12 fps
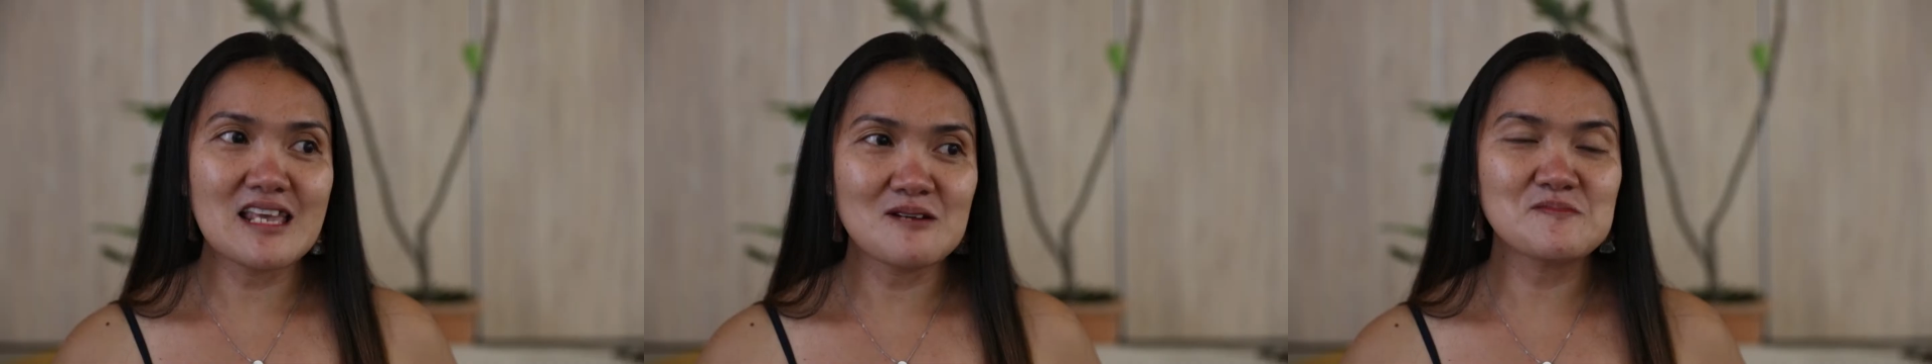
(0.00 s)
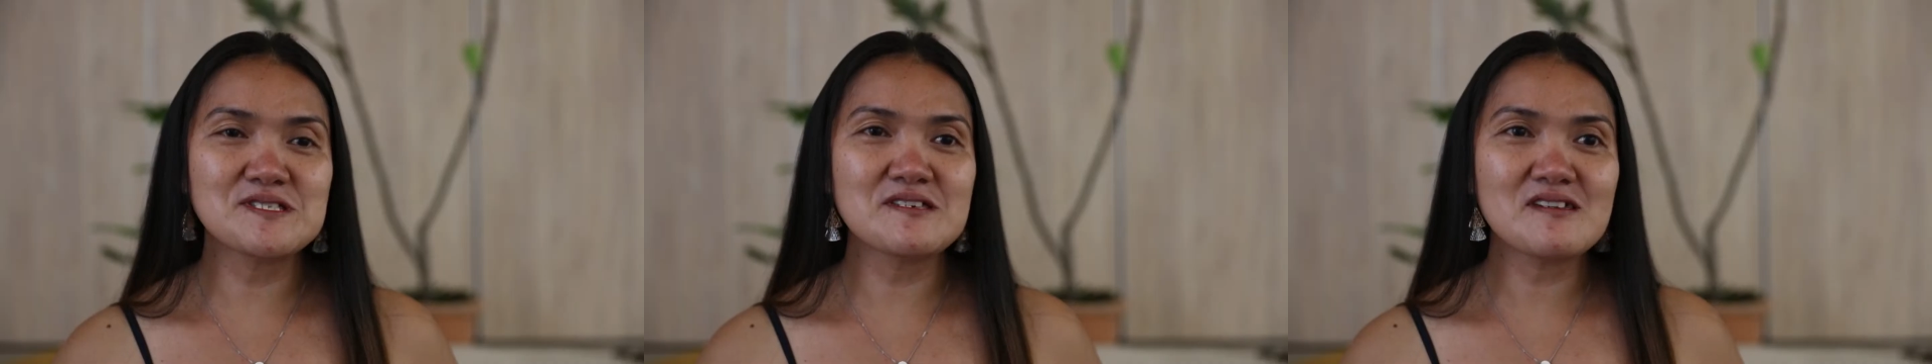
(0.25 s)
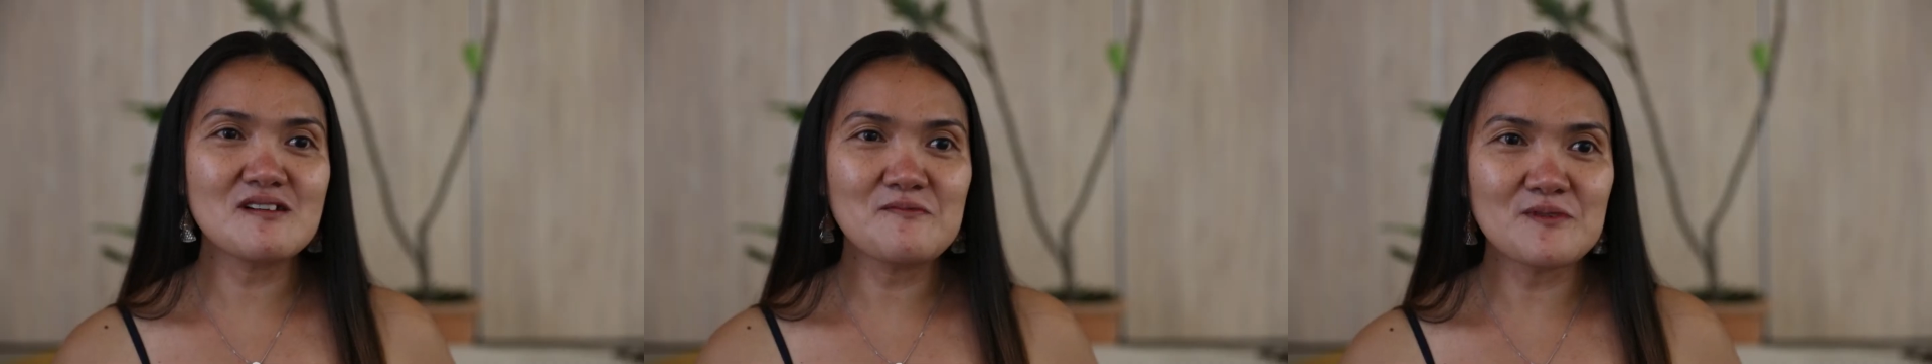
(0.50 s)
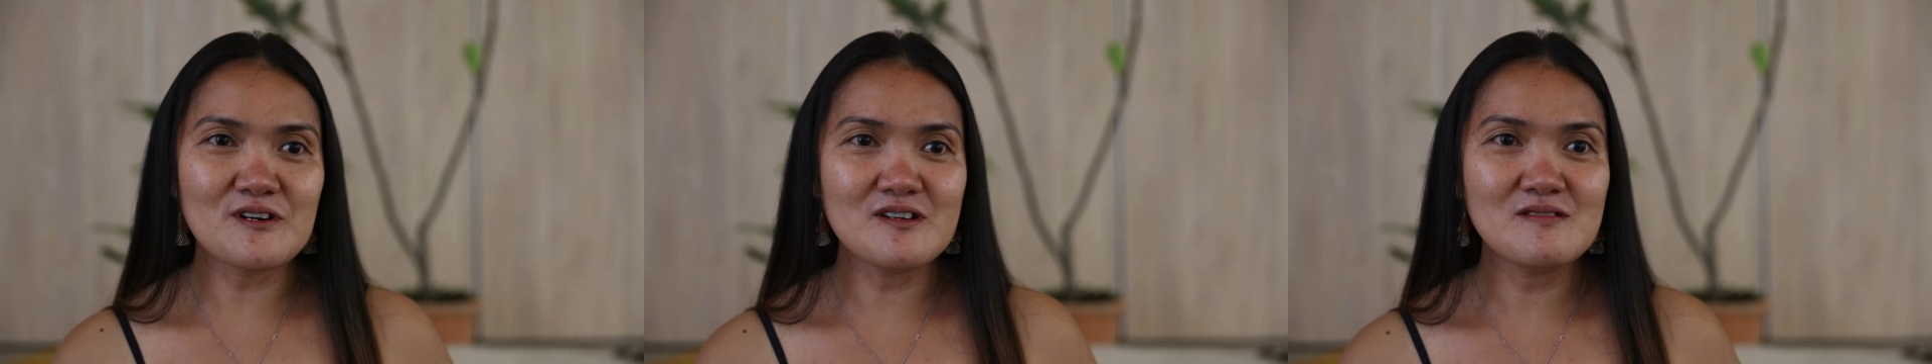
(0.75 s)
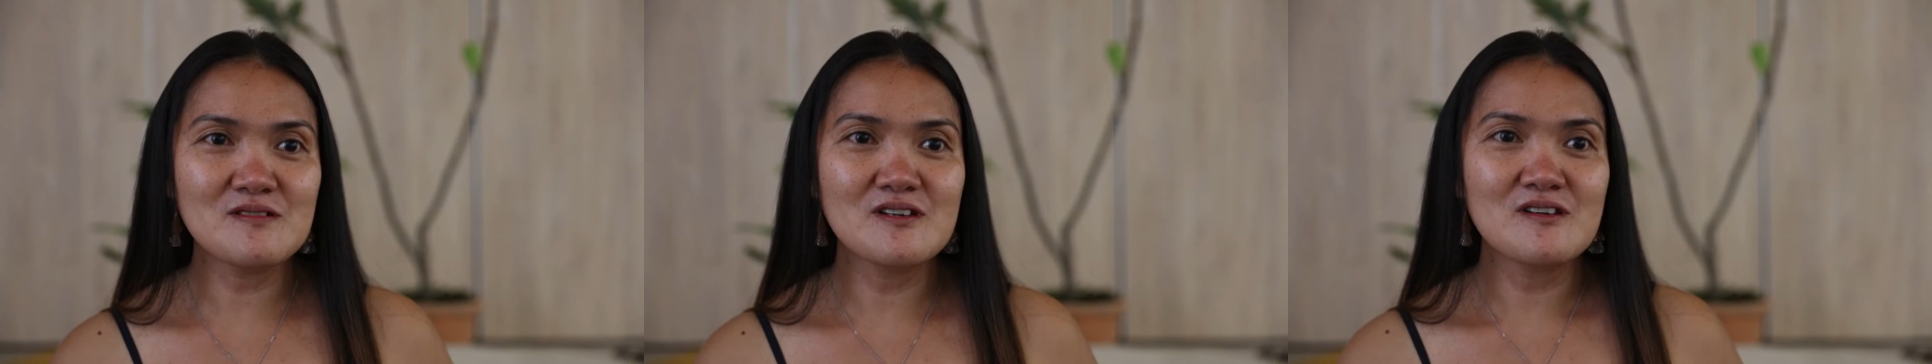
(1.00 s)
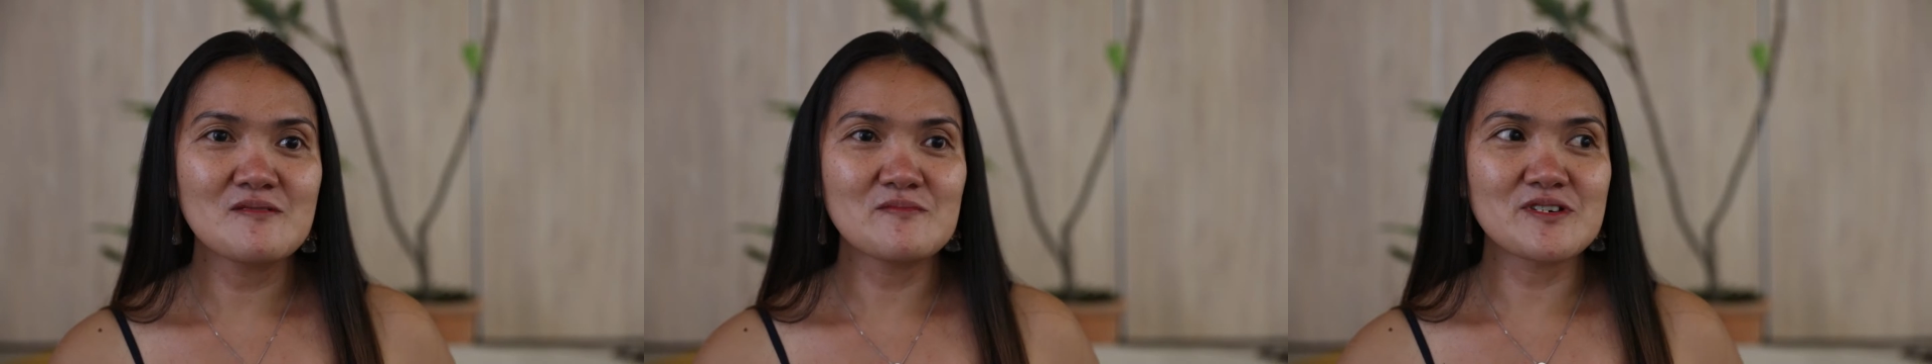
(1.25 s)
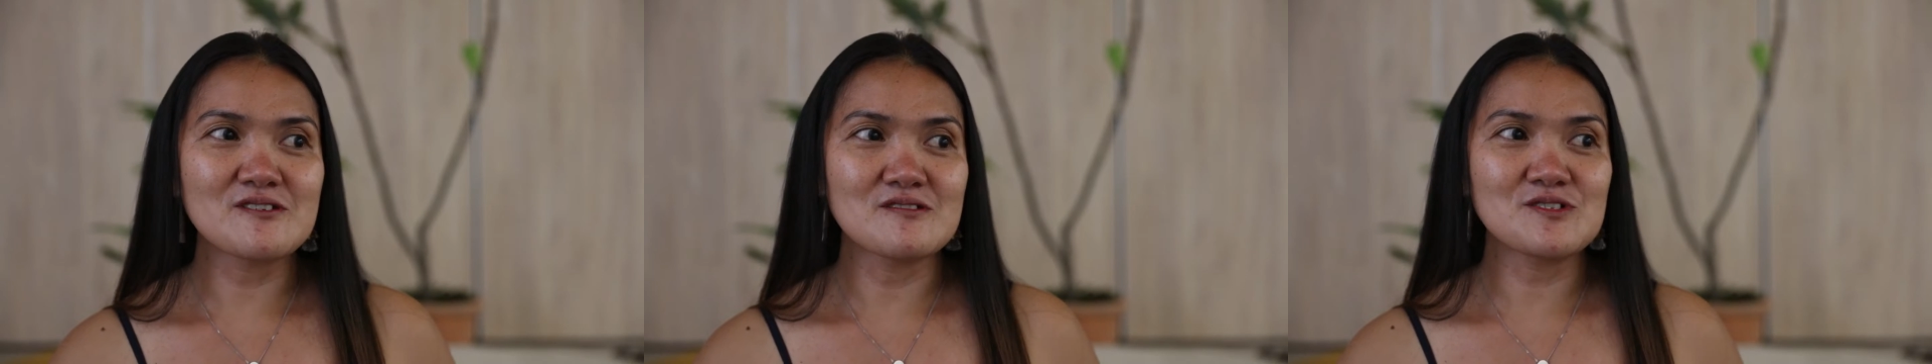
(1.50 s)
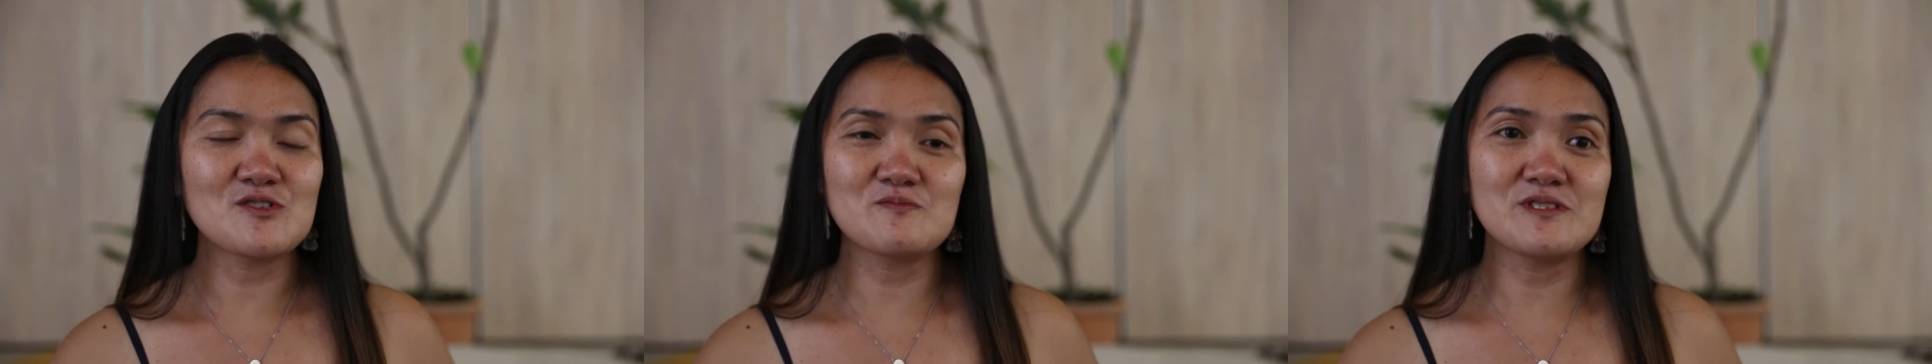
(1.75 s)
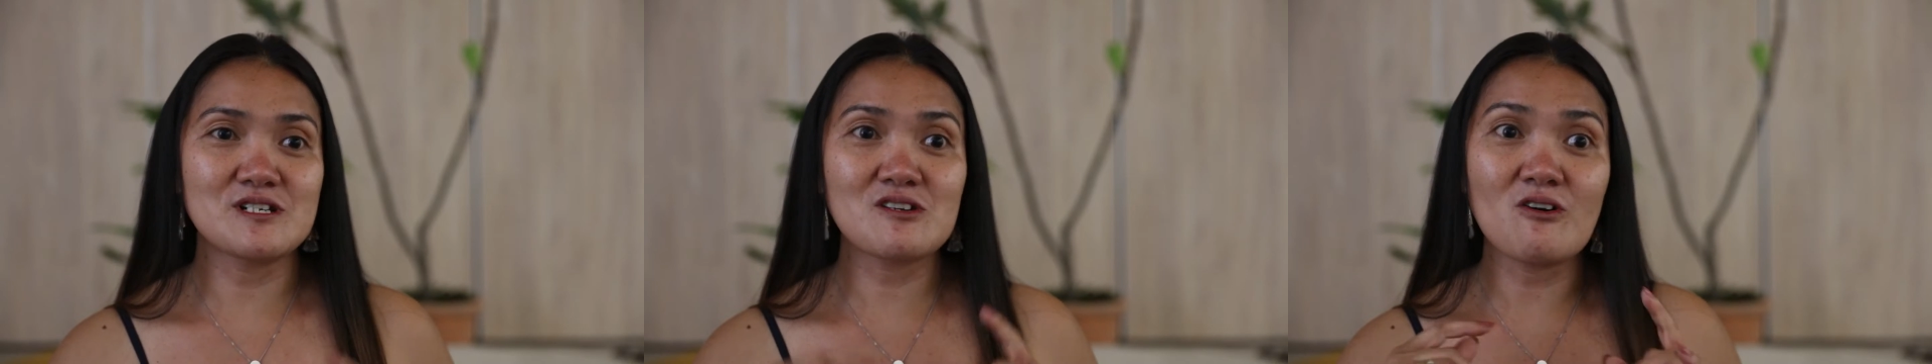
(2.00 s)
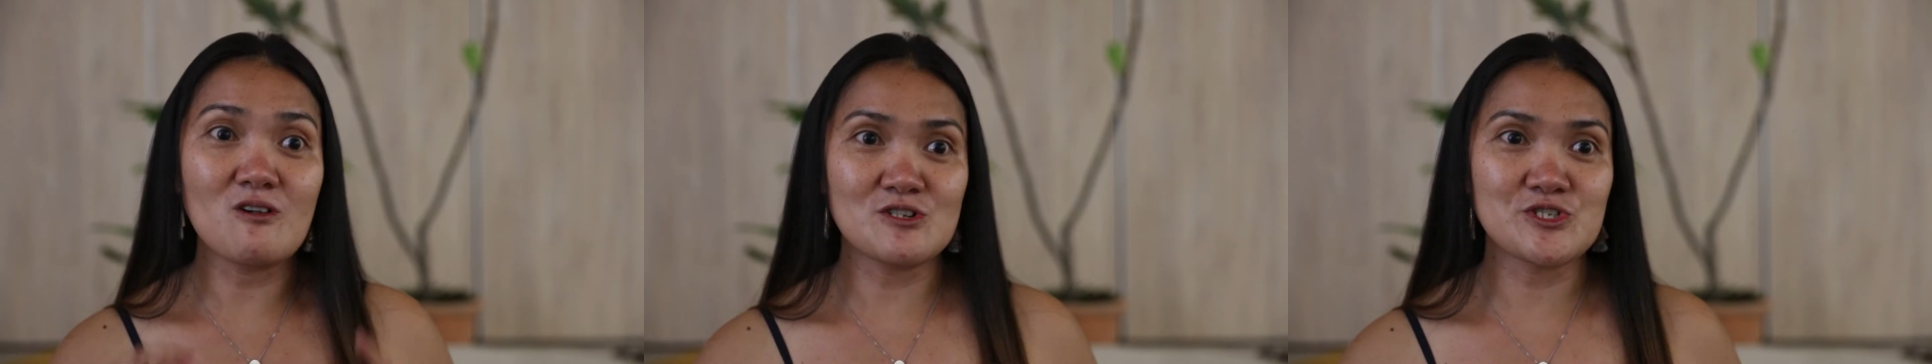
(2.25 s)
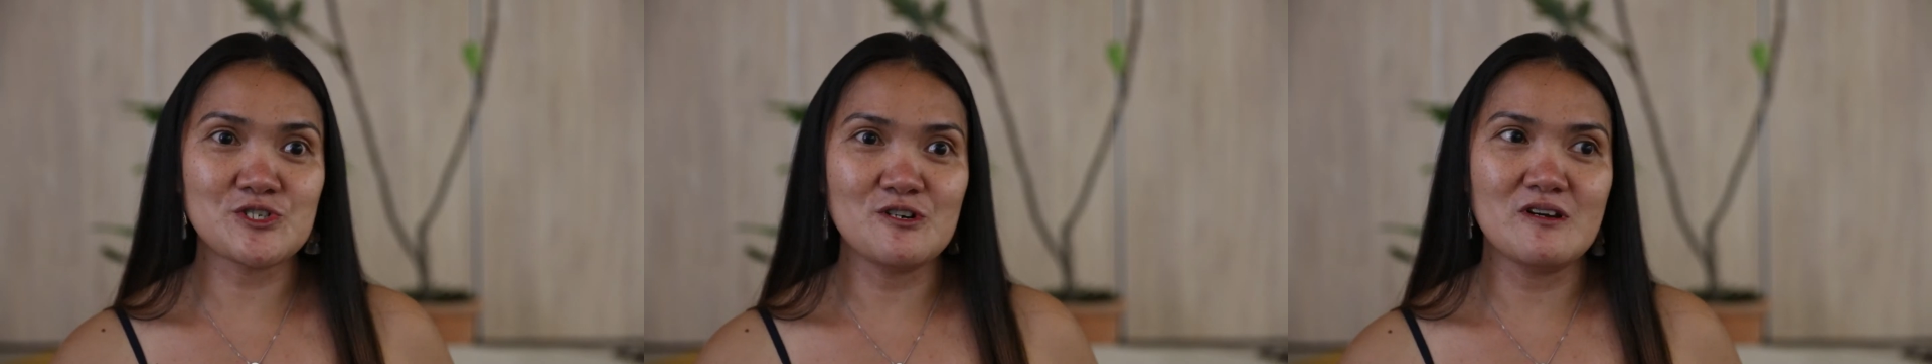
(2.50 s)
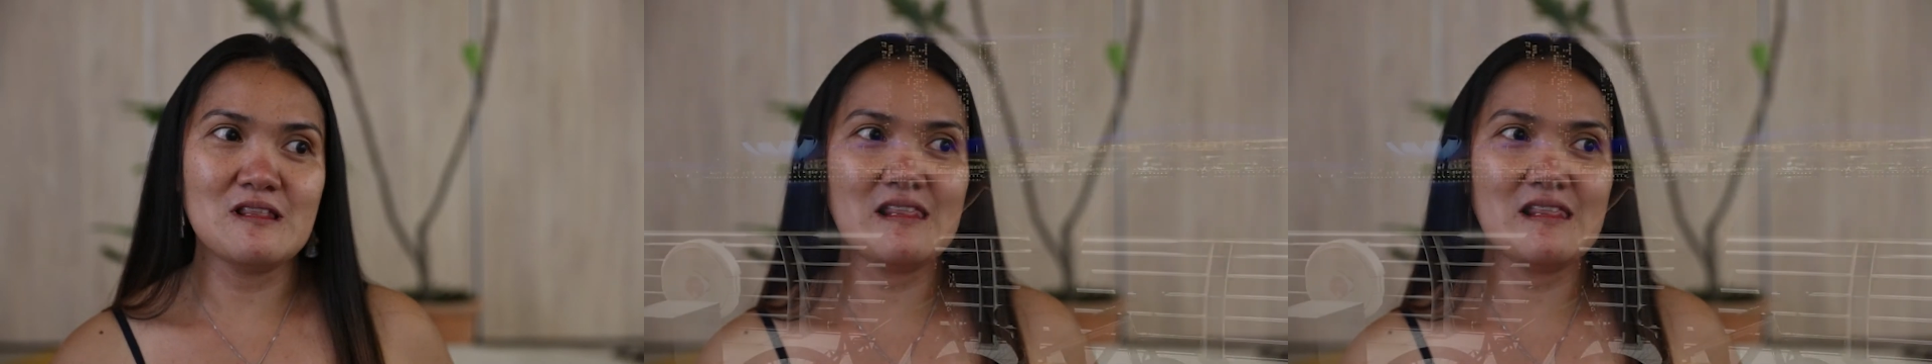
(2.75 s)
love Singapore because of their culture,